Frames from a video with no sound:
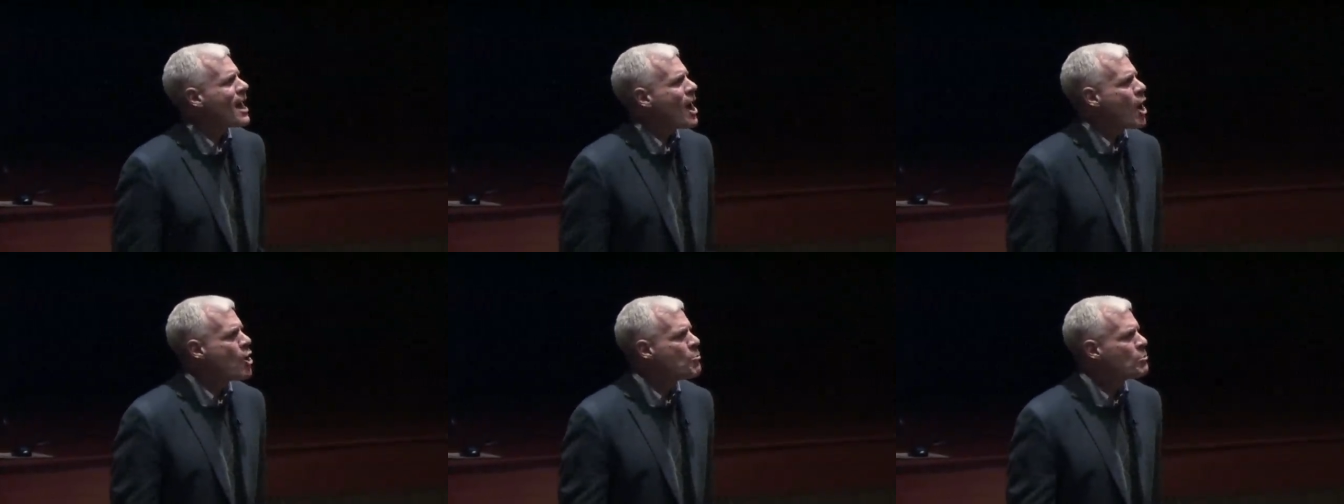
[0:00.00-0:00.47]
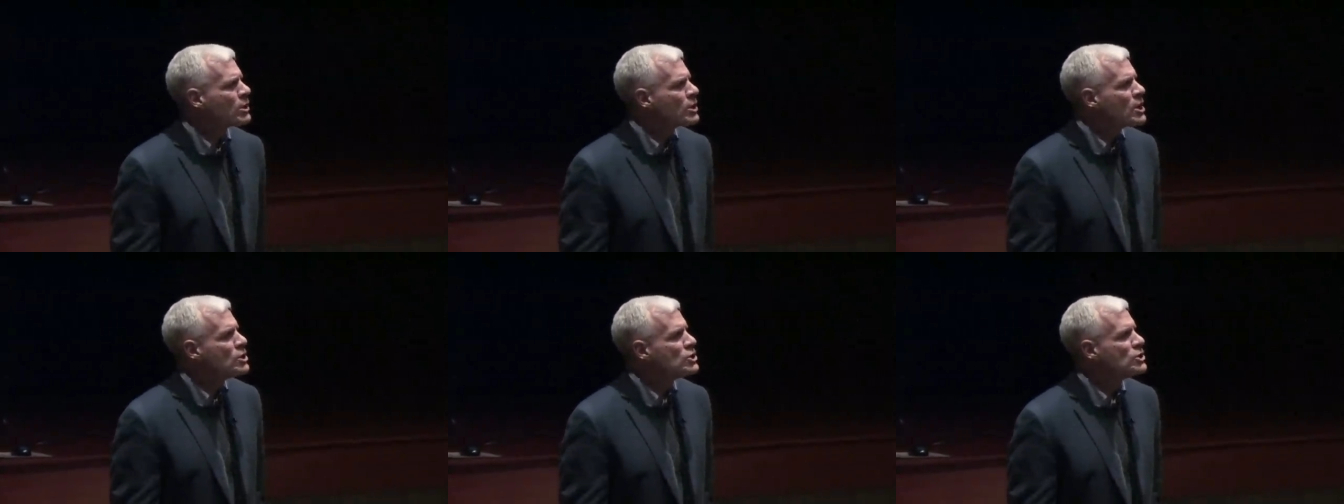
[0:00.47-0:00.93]

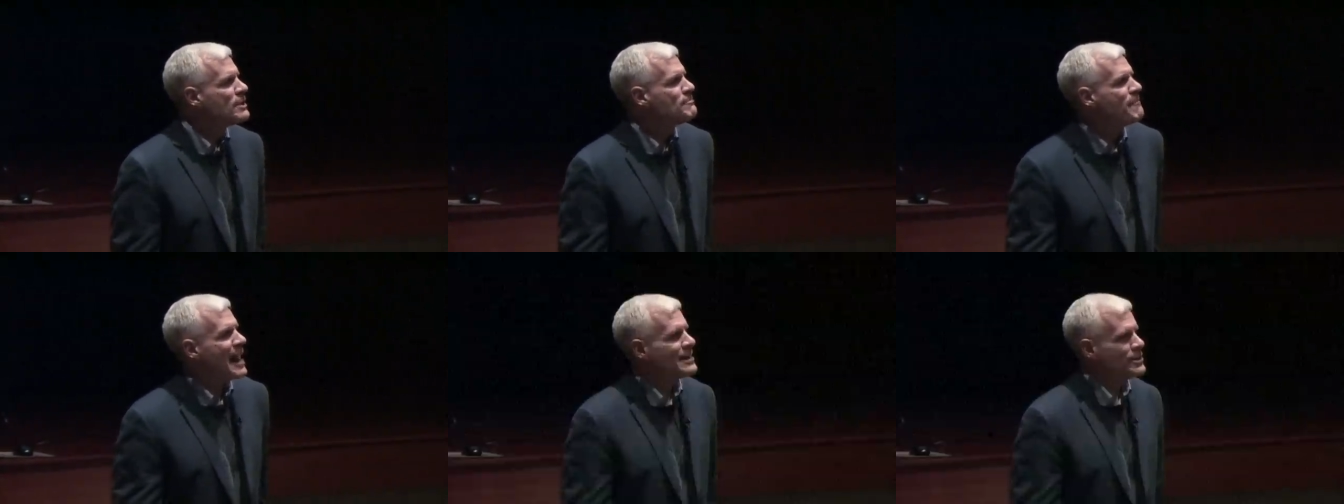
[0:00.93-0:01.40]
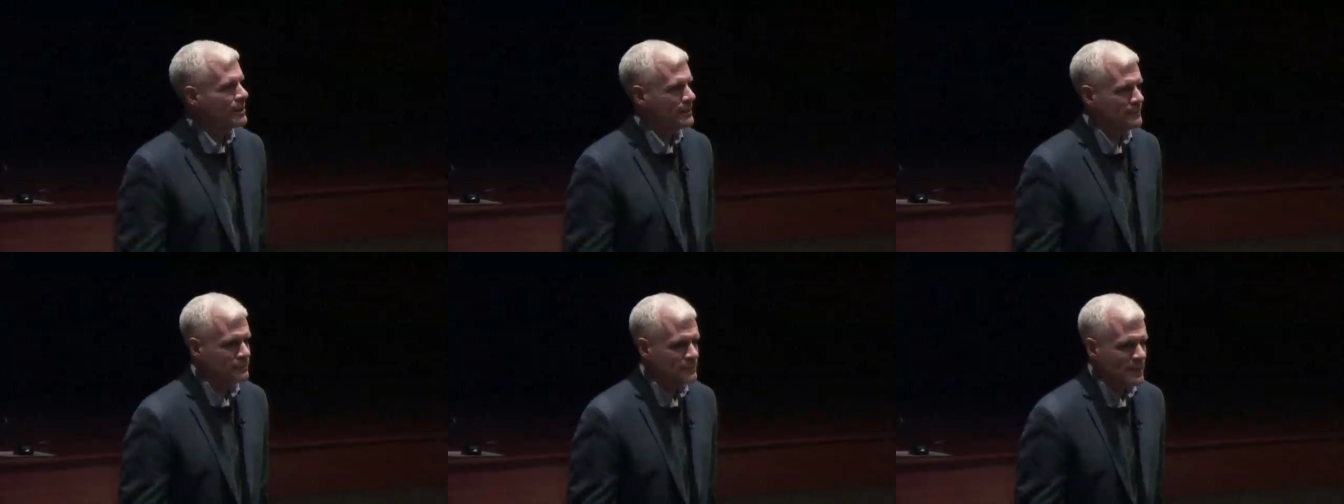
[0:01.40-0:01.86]
Homework should matter.
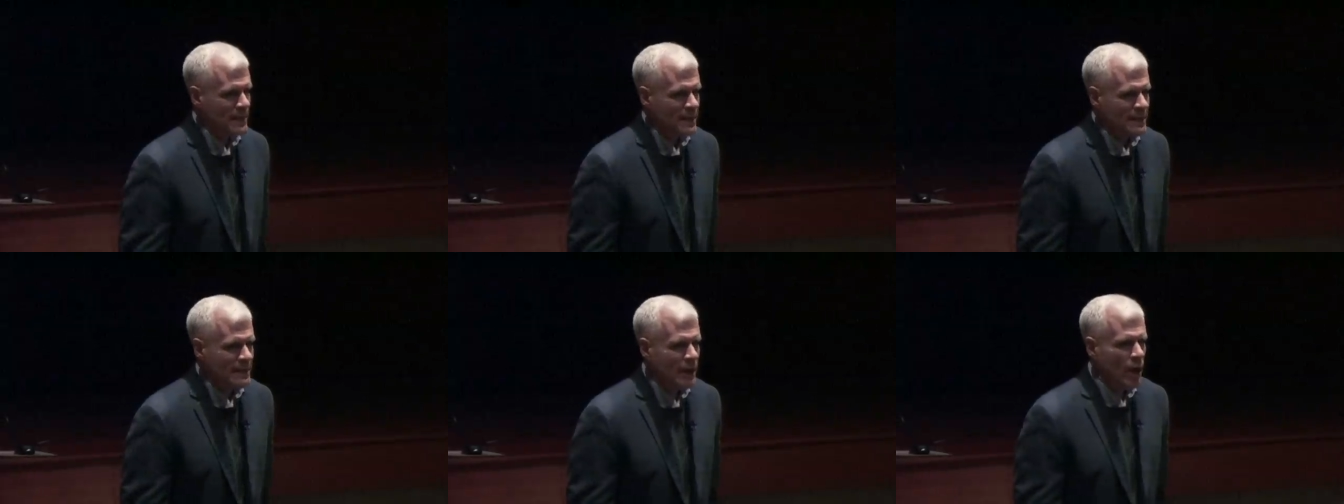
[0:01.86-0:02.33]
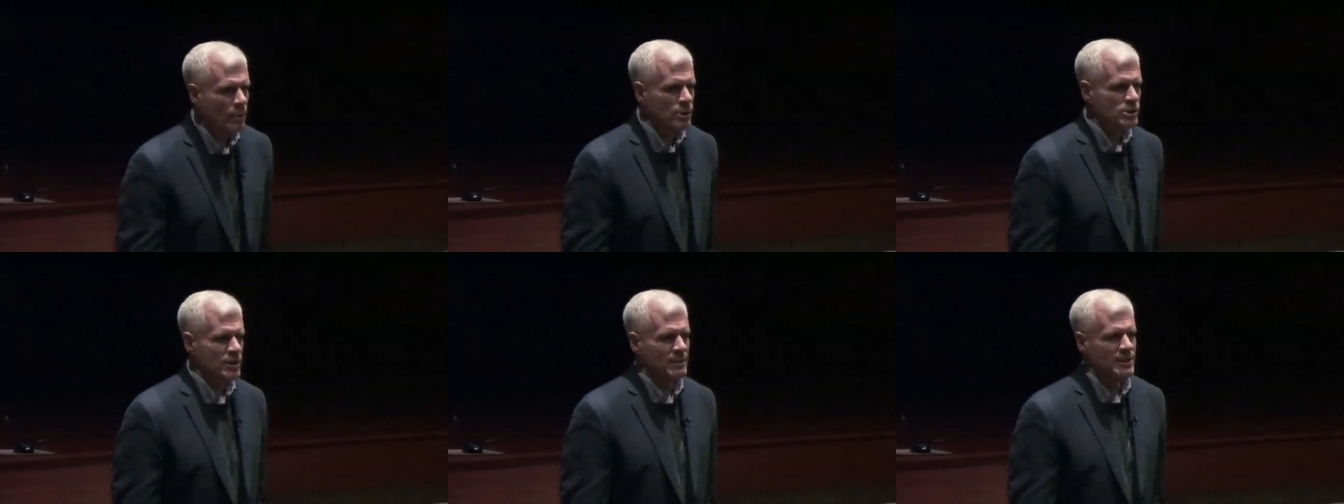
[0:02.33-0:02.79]
That
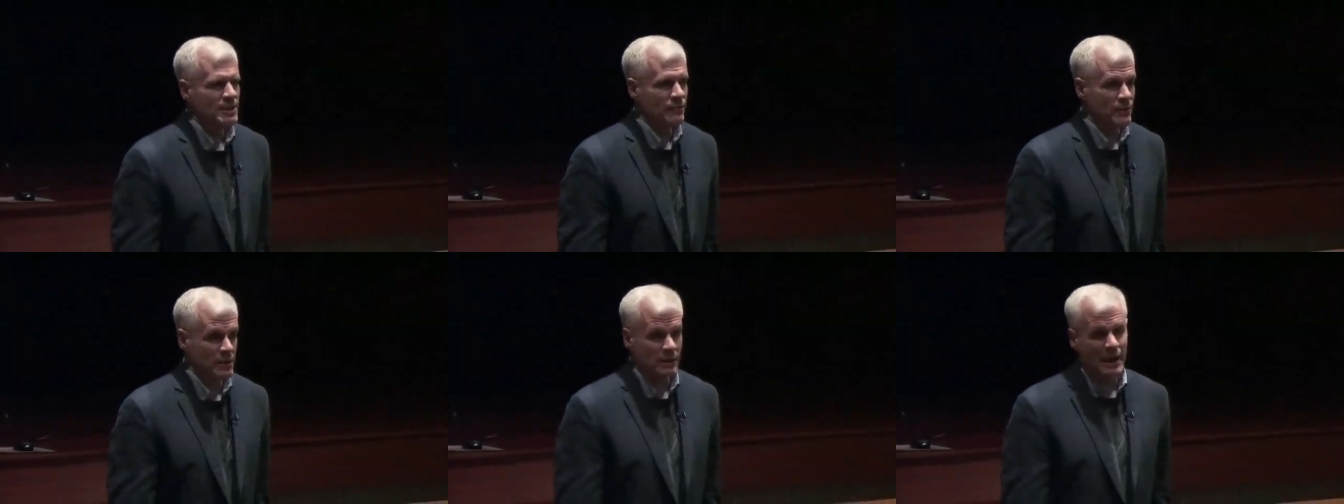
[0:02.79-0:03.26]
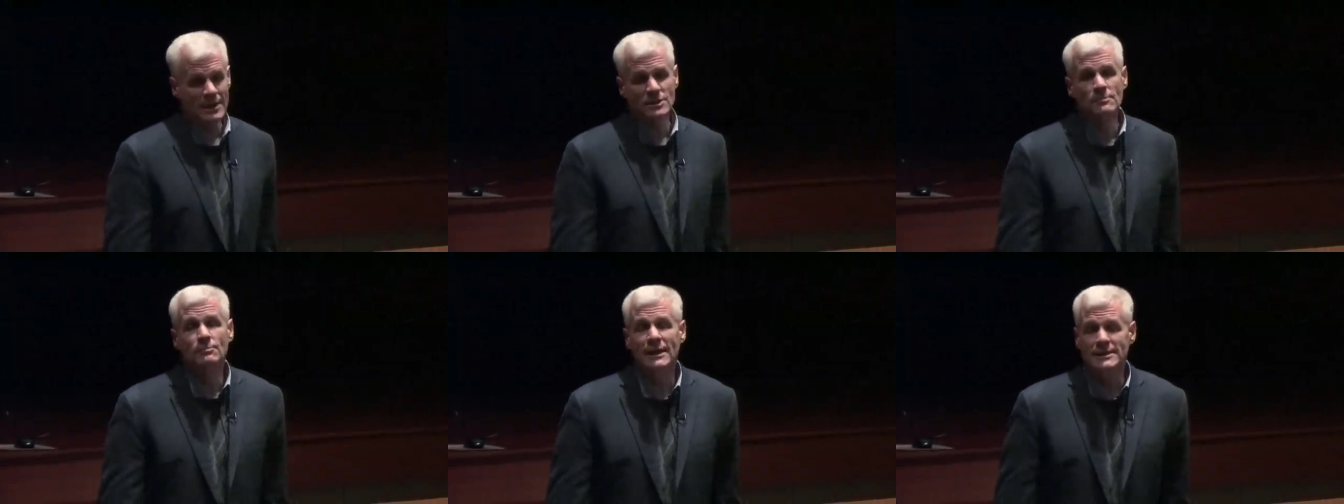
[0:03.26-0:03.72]
homework should have been different. The class
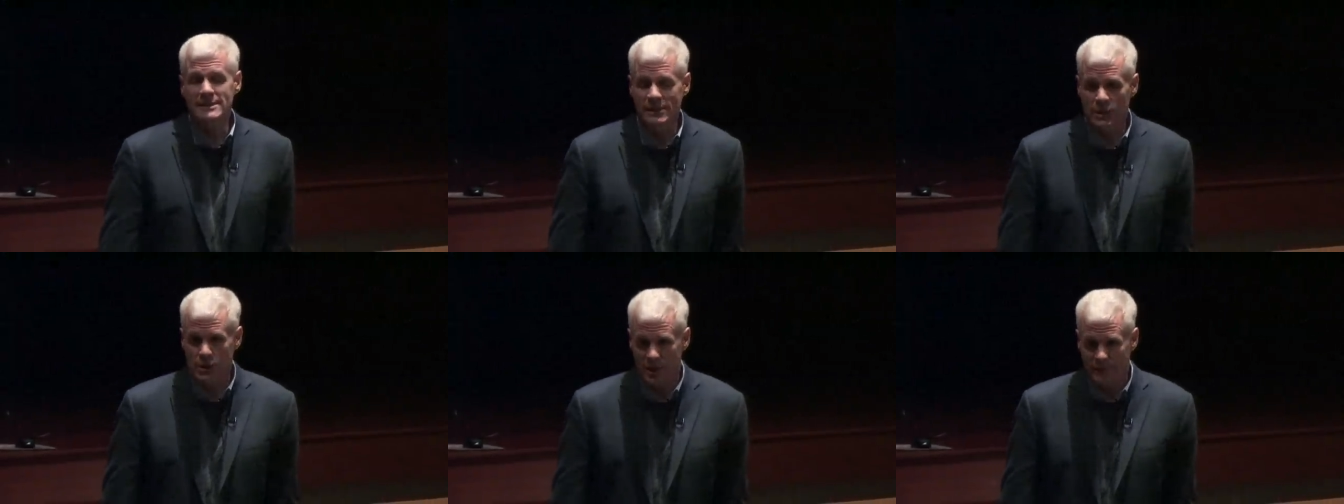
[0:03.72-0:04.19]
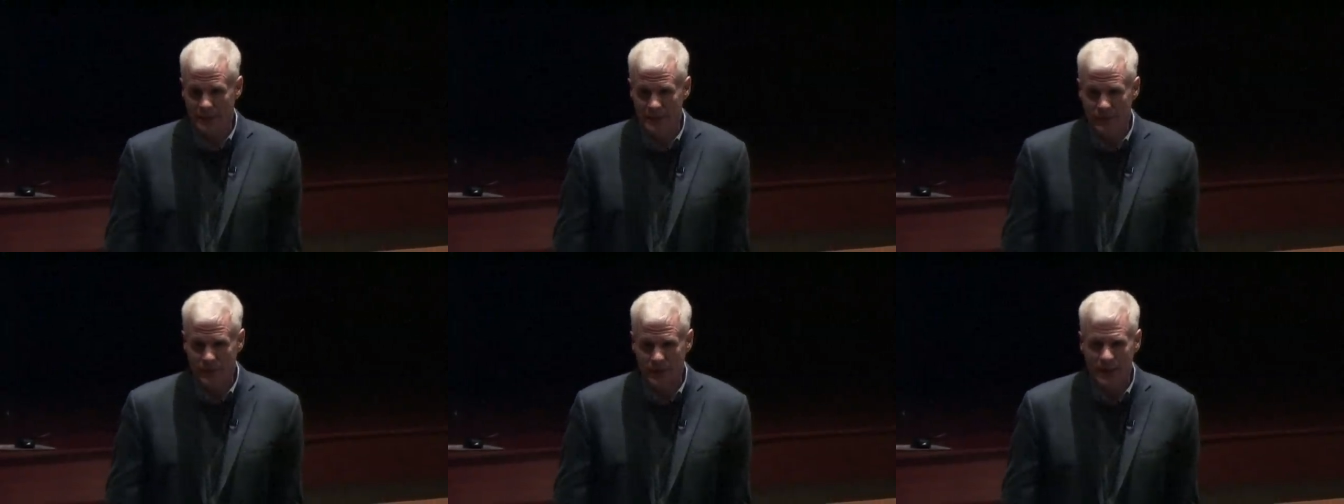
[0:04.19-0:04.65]
complexity should have been
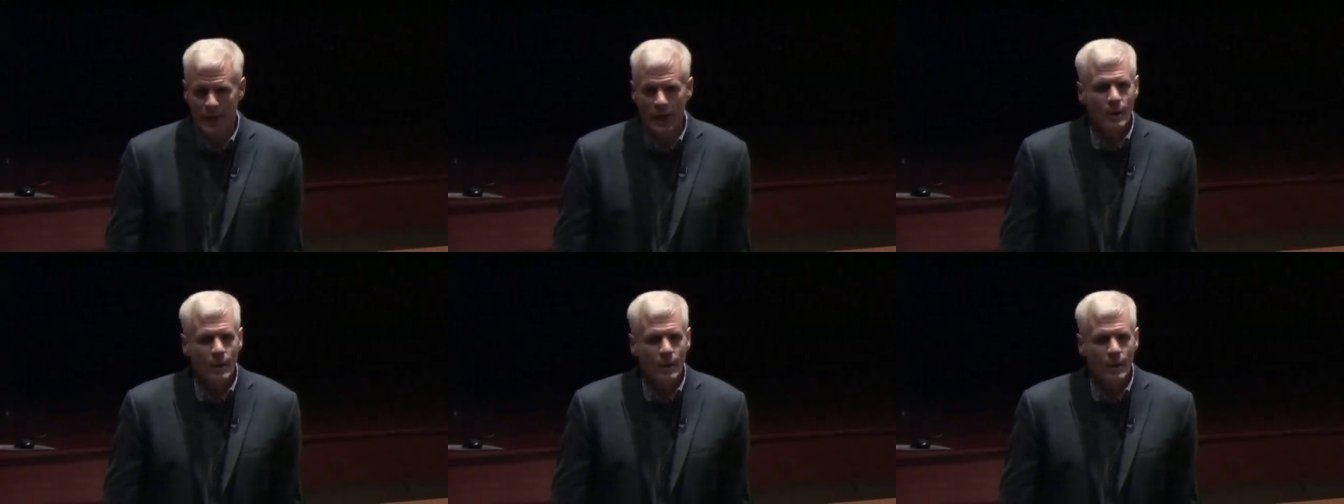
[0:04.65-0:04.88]
different.